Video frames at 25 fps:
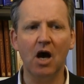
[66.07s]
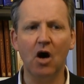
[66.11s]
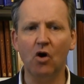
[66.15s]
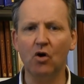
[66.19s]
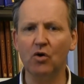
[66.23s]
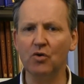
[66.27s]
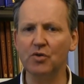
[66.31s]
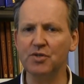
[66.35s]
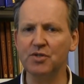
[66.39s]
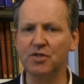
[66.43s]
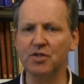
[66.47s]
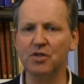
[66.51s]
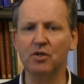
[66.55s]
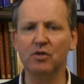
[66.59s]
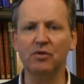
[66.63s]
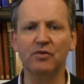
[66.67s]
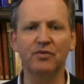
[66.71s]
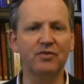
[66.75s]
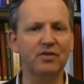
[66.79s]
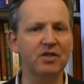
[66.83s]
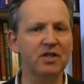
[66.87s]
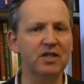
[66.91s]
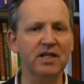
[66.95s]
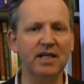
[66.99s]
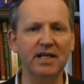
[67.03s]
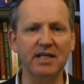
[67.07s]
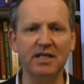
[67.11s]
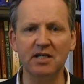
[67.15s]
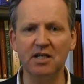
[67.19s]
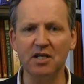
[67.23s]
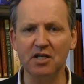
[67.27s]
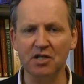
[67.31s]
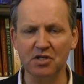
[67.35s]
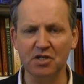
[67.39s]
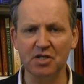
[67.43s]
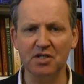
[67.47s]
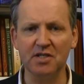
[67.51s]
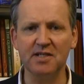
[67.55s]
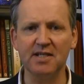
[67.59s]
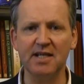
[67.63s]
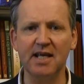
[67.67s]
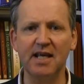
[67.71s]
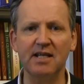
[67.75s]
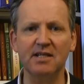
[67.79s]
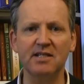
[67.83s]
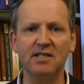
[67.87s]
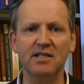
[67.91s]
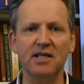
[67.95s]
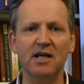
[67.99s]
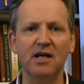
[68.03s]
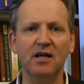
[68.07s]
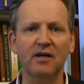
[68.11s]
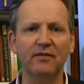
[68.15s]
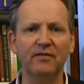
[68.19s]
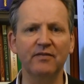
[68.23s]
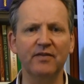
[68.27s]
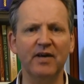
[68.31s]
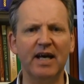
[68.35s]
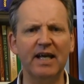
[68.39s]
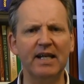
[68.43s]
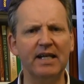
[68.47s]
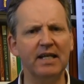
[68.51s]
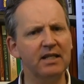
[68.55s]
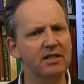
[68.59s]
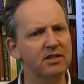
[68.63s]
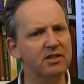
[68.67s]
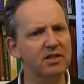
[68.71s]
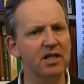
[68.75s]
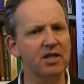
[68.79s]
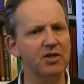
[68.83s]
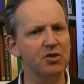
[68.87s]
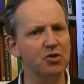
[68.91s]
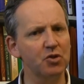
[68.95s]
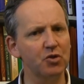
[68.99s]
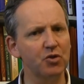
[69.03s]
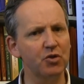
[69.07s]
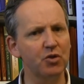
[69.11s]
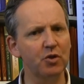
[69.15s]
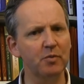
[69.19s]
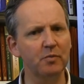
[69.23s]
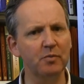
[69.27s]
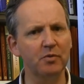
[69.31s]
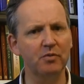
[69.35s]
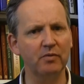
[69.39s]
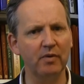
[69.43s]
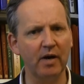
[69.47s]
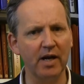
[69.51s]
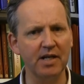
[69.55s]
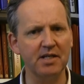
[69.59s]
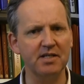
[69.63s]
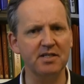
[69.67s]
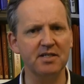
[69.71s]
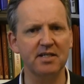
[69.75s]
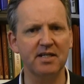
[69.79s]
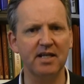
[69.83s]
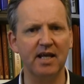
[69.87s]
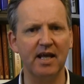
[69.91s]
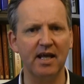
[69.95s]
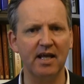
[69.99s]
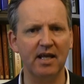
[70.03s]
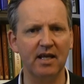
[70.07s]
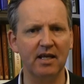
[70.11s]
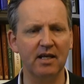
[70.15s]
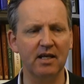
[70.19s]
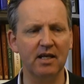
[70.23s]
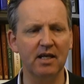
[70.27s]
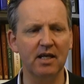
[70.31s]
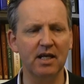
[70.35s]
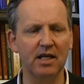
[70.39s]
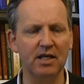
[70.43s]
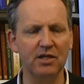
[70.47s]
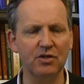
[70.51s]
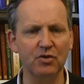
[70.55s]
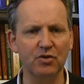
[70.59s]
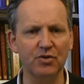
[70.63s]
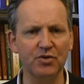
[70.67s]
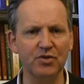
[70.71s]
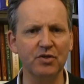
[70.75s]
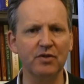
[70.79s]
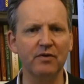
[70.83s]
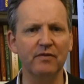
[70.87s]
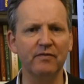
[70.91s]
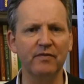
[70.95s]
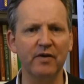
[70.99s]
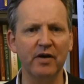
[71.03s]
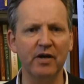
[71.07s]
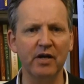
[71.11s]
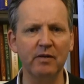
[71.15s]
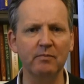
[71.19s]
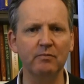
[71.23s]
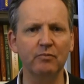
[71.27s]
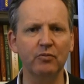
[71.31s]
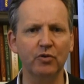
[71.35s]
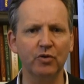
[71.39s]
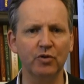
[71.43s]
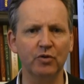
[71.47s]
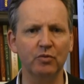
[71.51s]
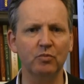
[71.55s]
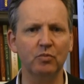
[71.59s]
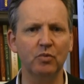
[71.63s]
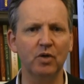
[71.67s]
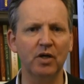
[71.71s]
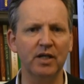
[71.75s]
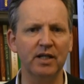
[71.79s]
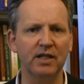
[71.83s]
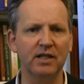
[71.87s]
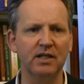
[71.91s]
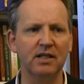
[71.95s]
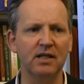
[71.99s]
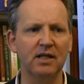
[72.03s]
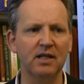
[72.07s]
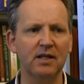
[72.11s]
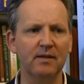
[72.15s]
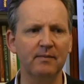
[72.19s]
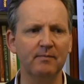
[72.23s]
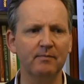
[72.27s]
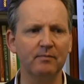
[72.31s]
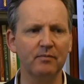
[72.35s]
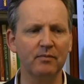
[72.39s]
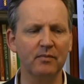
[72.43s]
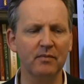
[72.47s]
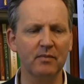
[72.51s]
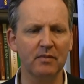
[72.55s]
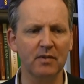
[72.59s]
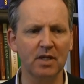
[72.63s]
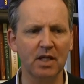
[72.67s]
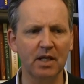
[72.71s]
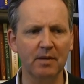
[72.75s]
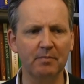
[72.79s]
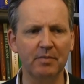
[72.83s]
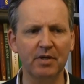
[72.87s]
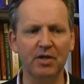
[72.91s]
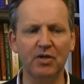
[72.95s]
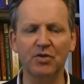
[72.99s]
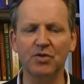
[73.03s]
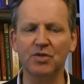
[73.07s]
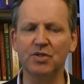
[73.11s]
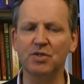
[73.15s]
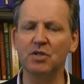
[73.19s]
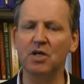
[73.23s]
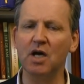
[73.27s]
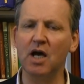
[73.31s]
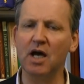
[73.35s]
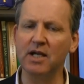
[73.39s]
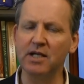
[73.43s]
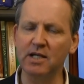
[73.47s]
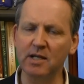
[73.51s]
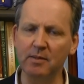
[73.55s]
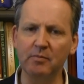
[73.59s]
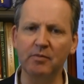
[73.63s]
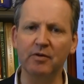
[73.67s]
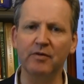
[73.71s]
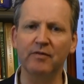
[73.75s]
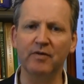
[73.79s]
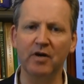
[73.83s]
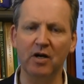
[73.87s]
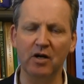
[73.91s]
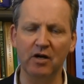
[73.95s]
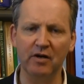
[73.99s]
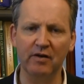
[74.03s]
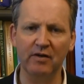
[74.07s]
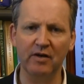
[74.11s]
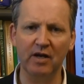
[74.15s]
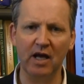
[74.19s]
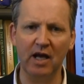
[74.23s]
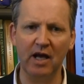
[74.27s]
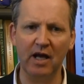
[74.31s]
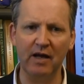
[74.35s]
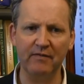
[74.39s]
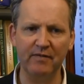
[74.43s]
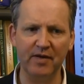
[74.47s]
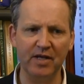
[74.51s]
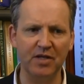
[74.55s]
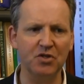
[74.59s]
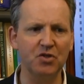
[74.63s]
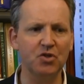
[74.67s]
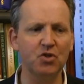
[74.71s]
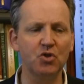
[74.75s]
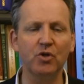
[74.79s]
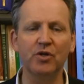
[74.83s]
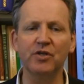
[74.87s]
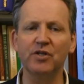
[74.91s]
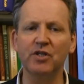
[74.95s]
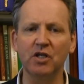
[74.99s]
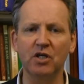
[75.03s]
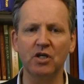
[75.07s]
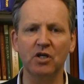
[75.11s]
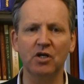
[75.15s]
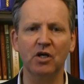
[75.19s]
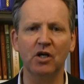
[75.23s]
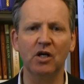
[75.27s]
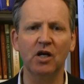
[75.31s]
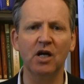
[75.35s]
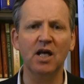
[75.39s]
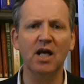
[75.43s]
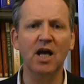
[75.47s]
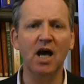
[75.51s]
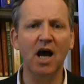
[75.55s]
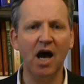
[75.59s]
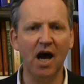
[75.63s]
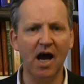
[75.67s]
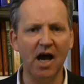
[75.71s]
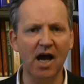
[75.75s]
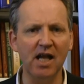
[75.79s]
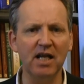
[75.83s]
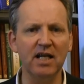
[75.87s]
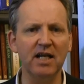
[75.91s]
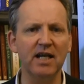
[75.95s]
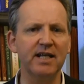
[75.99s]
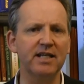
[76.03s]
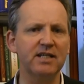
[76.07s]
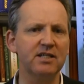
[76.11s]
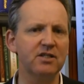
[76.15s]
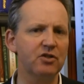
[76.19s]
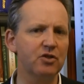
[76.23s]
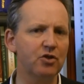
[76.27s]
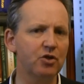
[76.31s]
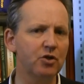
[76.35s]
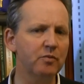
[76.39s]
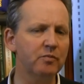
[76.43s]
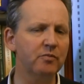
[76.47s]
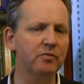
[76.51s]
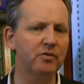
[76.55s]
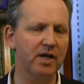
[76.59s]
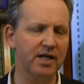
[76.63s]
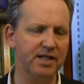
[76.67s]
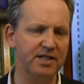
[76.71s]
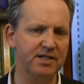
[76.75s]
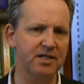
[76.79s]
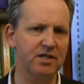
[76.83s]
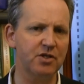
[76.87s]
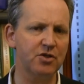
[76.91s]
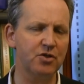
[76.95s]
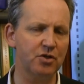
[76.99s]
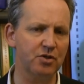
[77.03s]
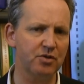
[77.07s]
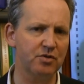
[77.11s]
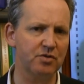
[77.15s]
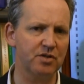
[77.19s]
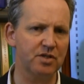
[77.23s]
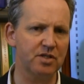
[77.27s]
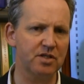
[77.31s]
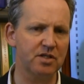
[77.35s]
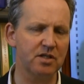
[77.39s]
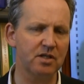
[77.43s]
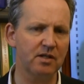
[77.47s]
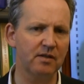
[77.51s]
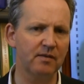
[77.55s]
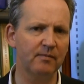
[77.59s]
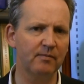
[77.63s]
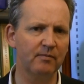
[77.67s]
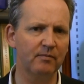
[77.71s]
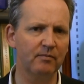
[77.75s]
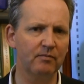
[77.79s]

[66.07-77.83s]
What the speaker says: Also, the United Nations Day itself, an International Human Rights Day, is also a very important one because a number of our events during the year highlight human rights issues.